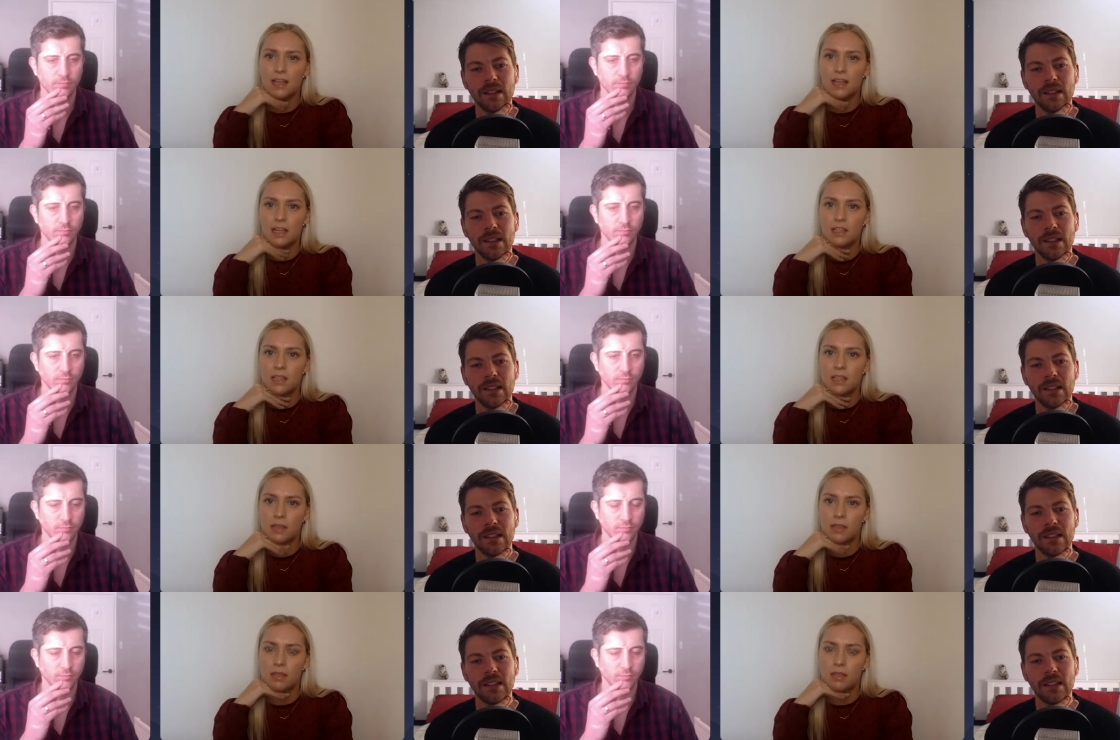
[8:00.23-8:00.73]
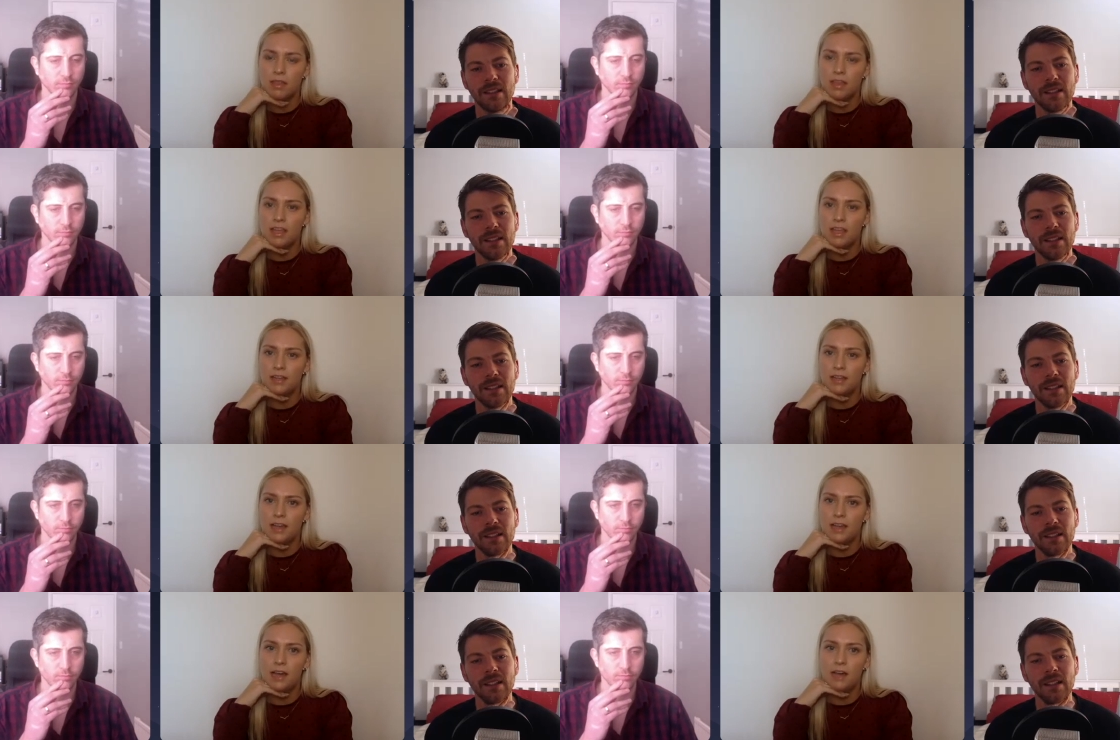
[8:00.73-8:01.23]
Speaker 1: a done
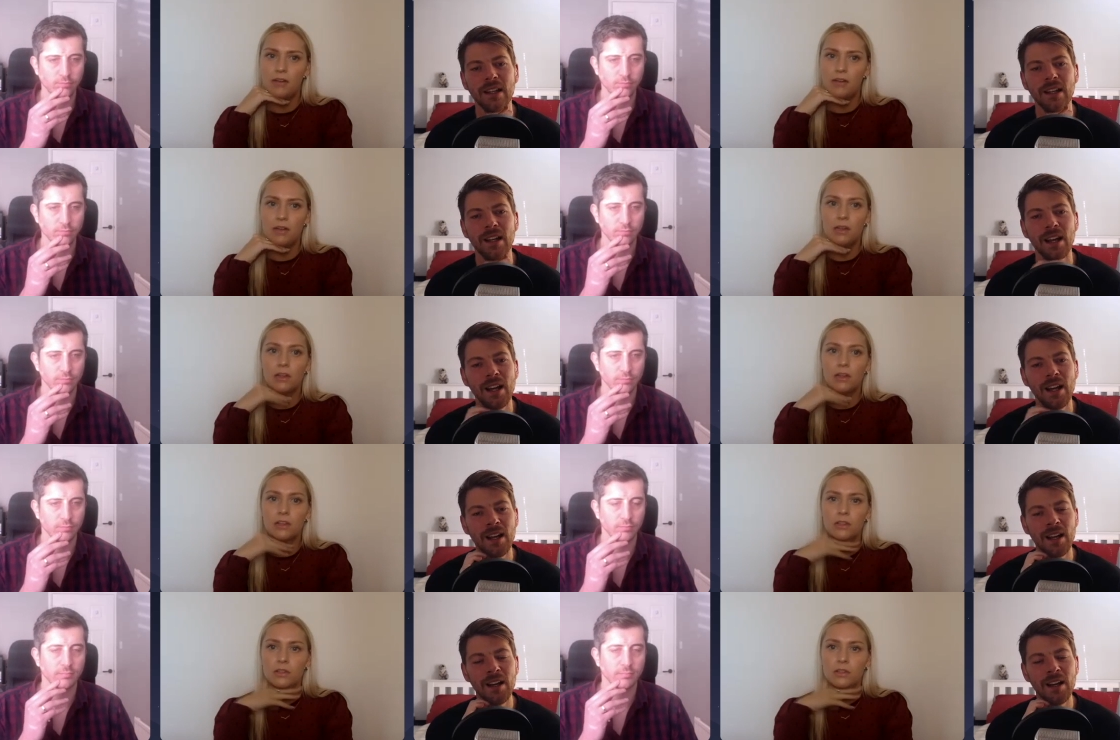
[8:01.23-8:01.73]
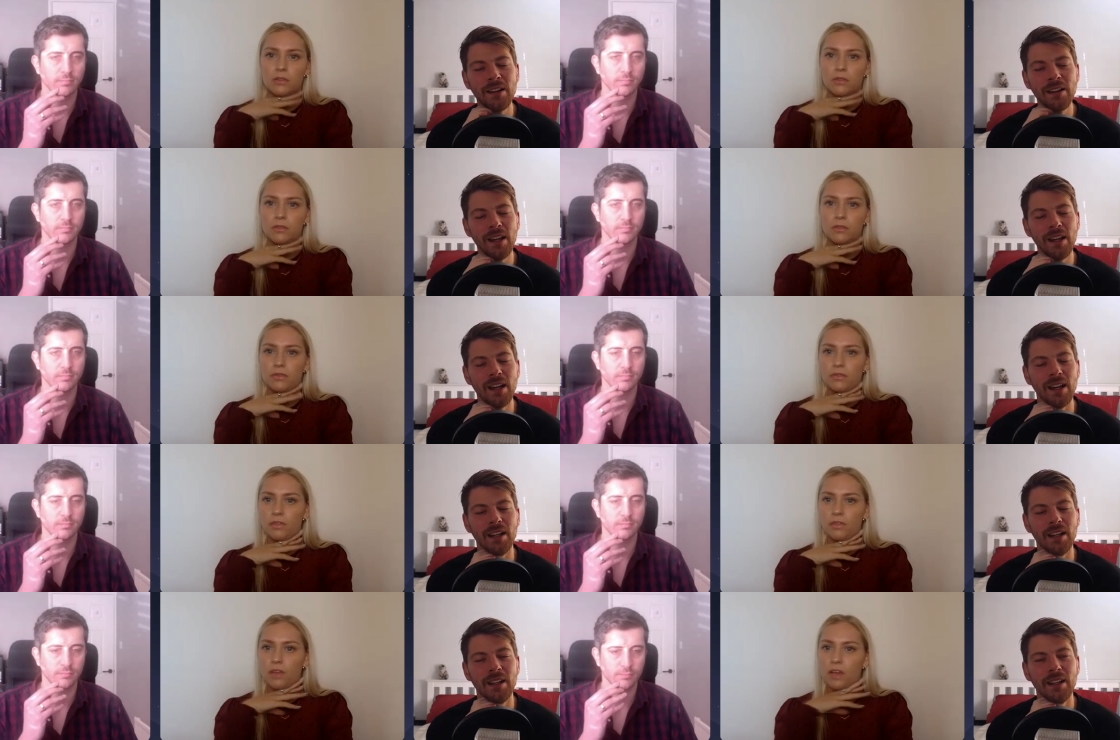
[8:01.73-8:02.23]
thing now. A lot of
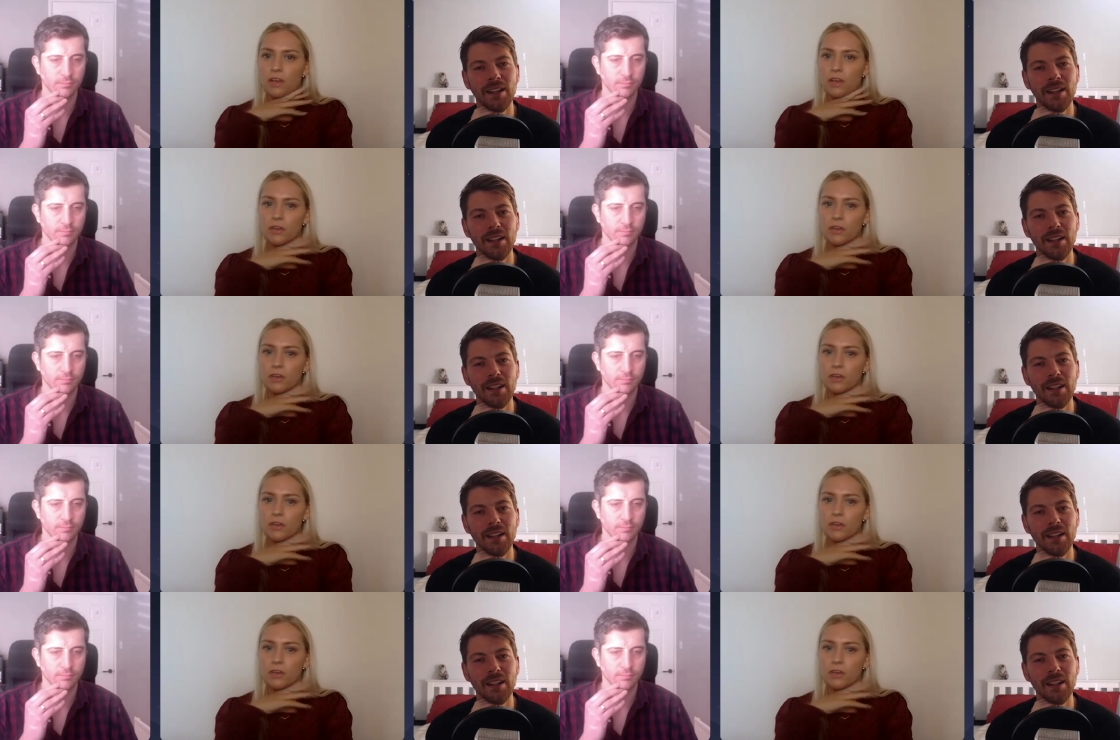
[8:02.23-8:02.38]
okay.